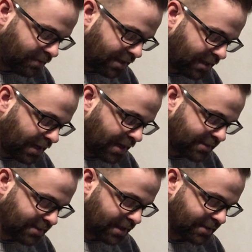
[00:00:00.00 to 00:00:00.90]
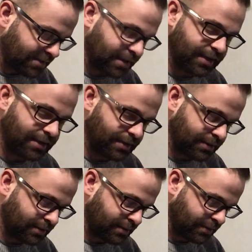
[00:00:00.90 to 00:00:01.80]
can be classed as a
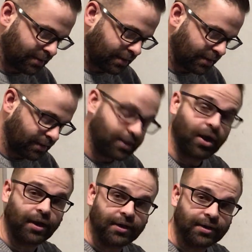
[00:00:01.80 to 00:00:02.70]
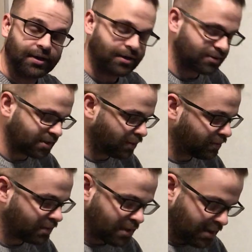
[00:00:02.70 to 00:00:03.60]
non-continuous
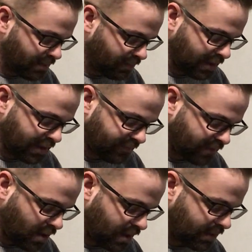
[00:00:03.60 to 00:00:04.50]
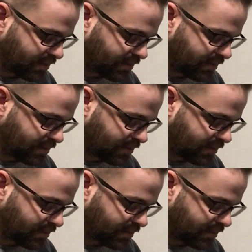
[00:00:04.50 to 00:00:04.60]
load. But if not,